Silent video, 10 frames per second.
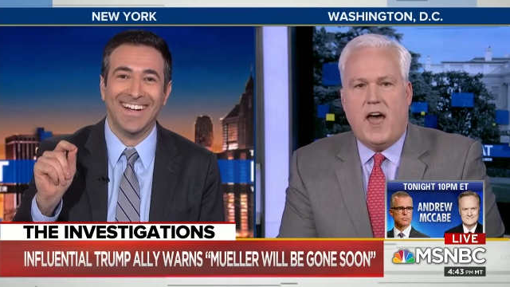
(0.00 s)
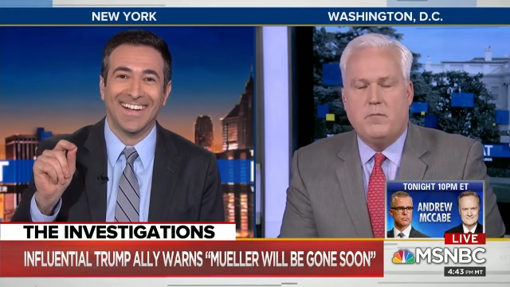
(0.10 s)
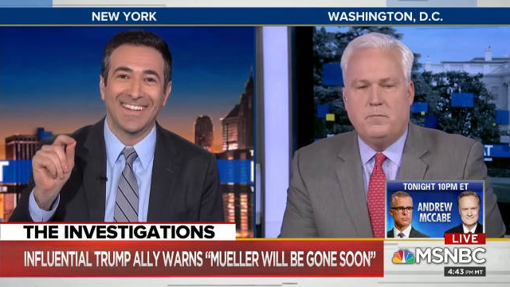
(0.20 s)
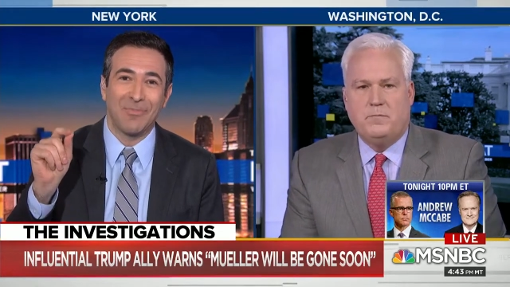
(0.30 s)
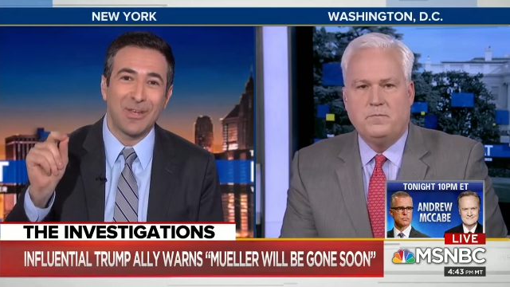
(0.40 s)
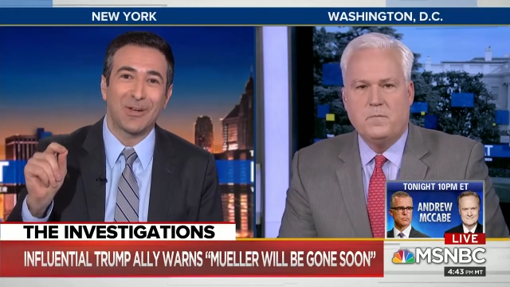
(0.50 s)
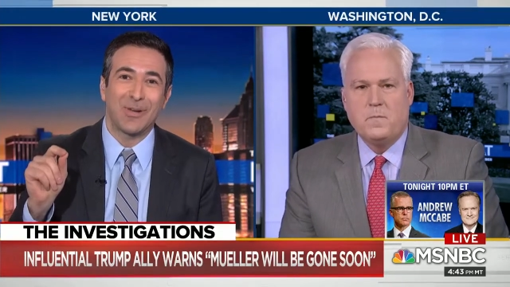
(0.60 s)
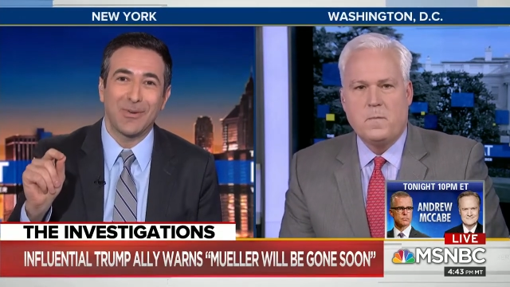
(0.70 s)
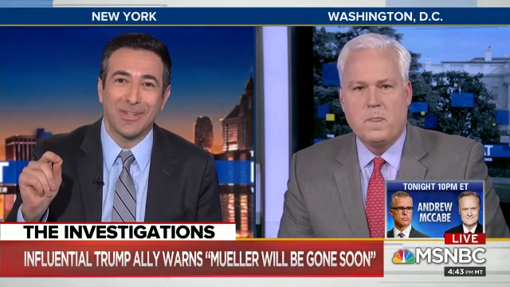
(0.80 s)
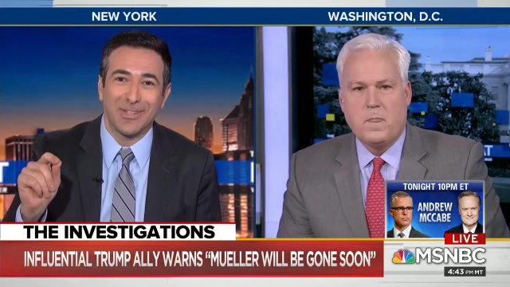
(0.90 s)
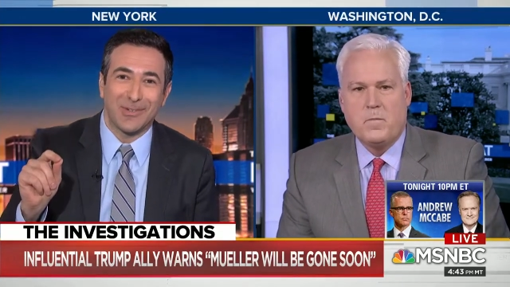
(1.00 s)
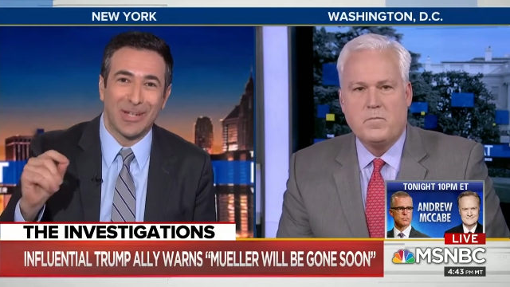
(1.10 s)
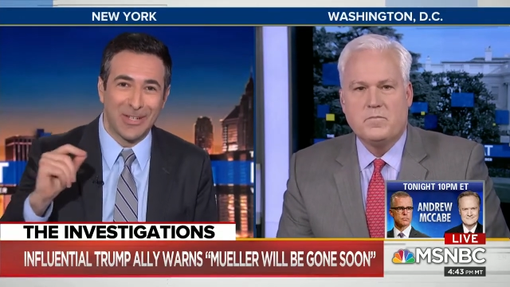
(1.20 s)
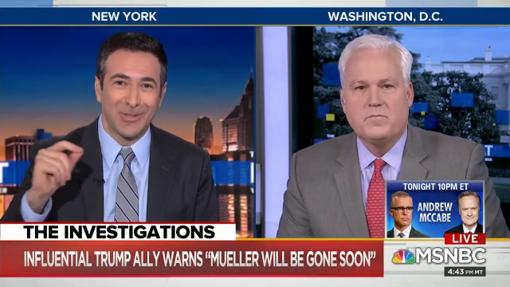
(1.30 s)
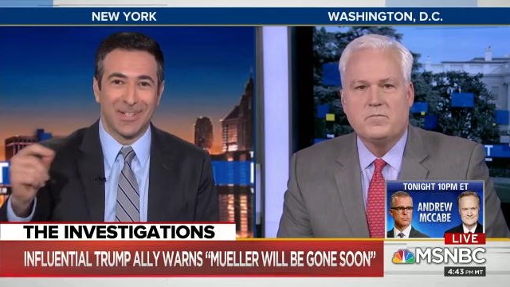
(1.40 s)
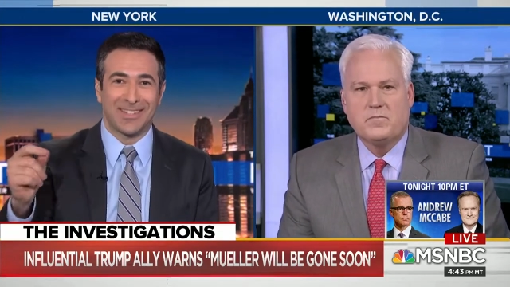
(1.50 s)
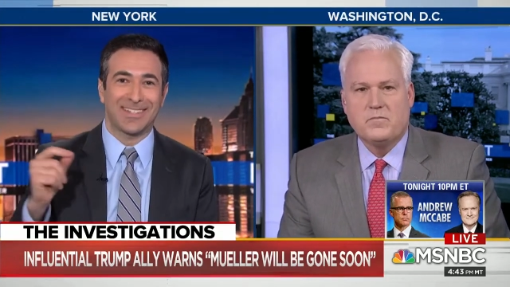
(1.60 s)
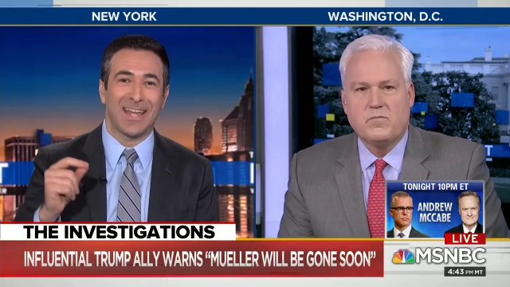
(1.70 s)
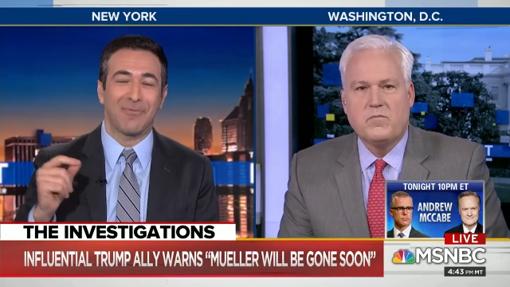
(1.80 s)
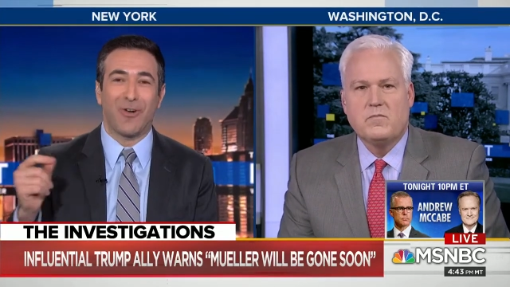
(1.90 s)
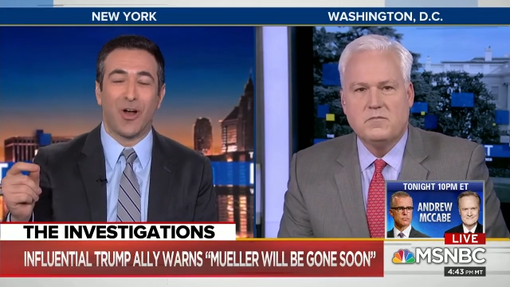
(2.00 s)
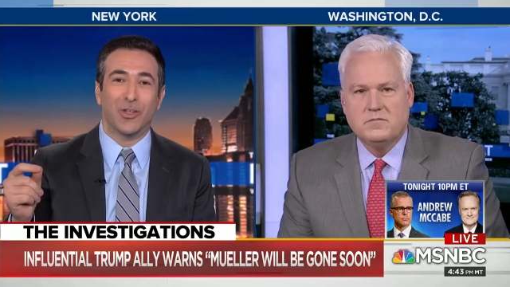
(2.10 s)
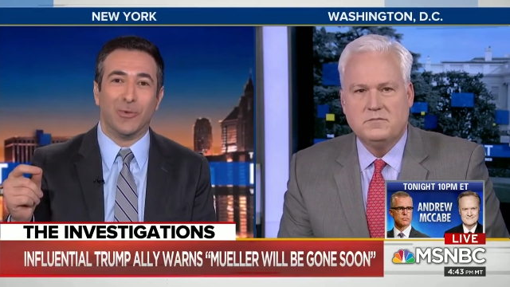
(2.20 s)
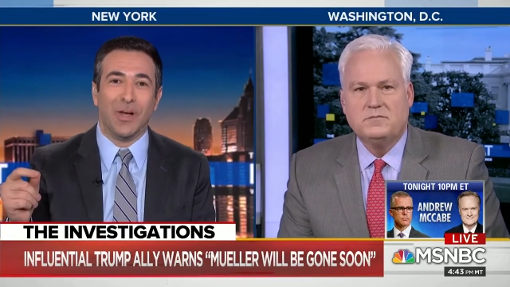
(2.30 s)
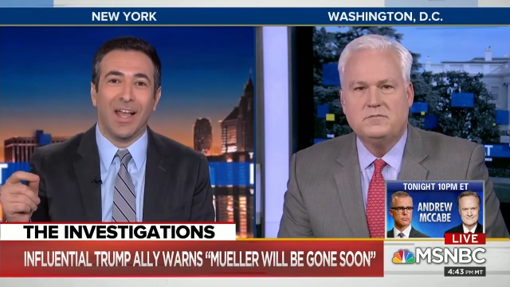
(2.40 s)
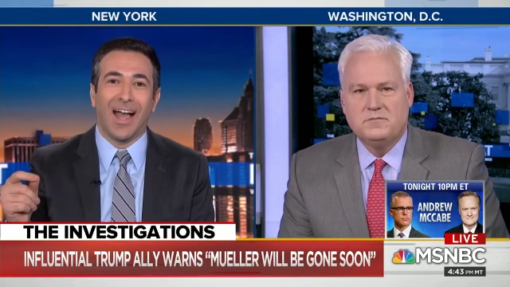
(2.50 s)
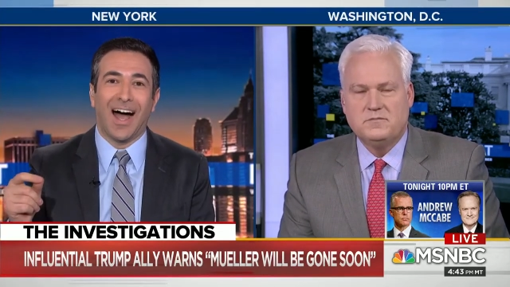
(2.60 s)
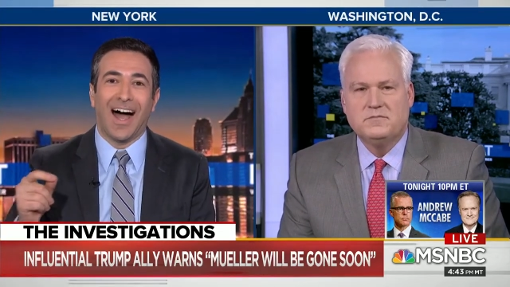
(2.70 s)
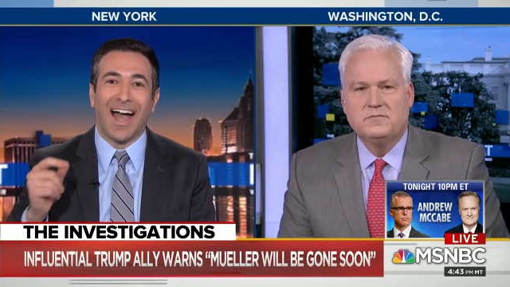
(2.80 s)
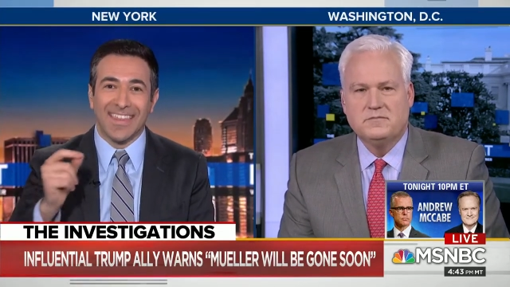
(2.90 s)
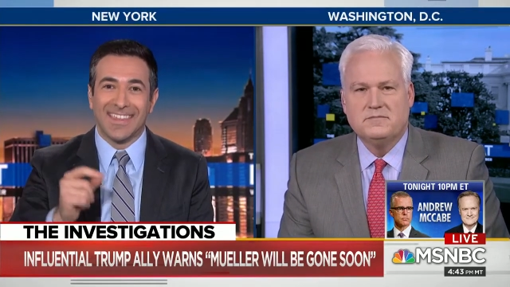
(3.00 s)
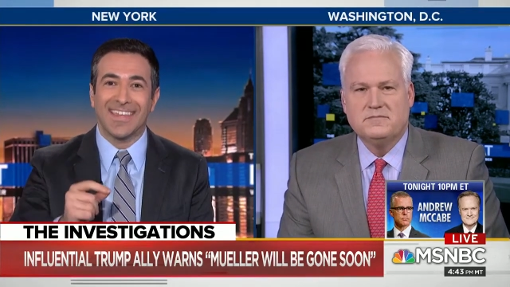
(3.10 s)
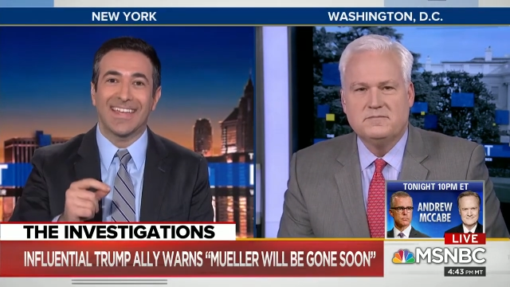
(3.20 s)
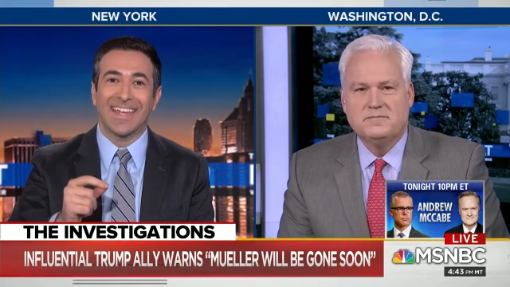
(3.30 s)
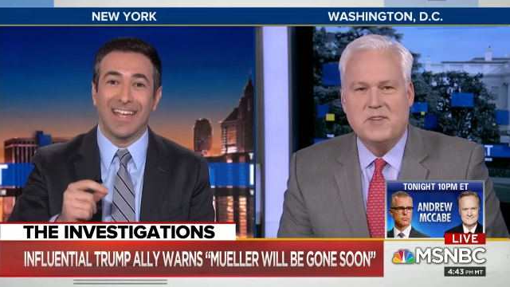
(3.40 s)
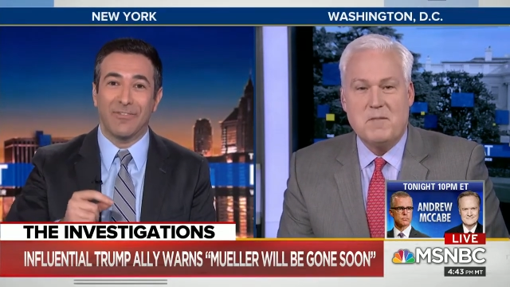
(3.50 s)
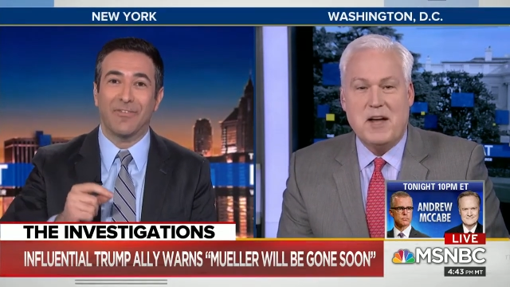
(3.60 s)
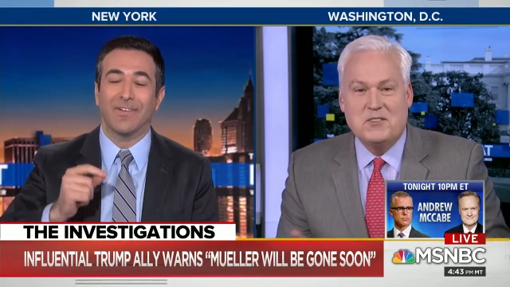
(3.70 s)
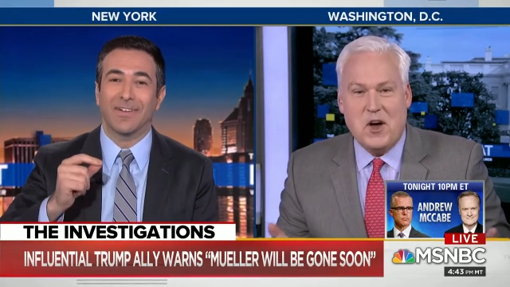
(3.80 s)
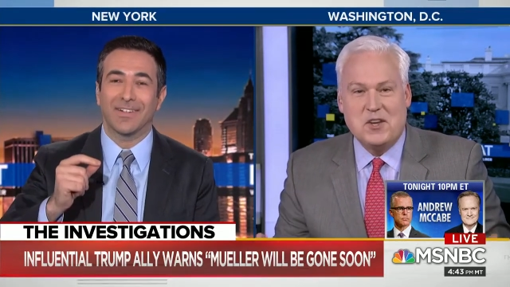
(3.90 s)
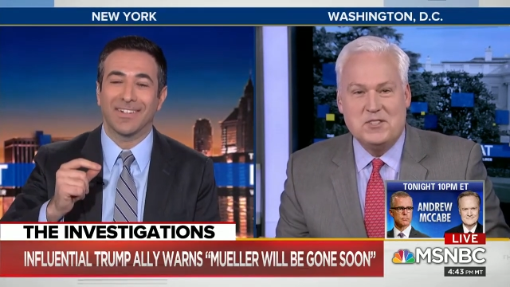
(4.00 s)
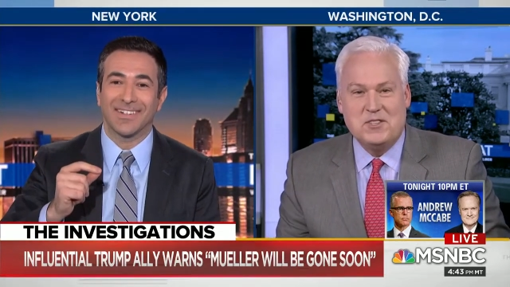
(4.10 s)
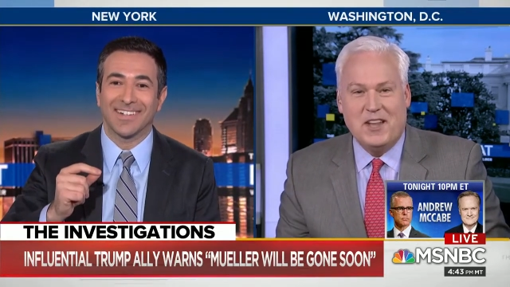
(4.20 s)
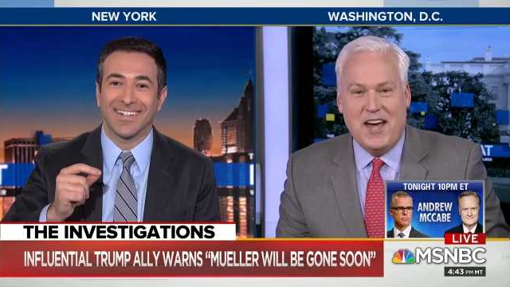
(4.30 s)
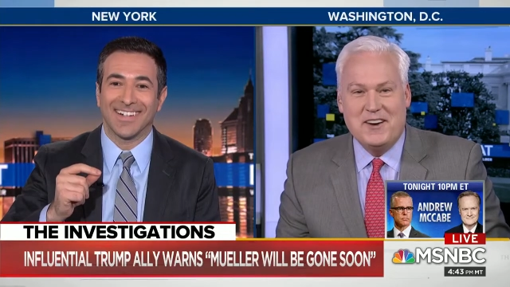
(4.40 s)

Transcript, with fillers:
Speaker 1: let me agree with you. We could do it at the same volume. I think. Am I talking too loud?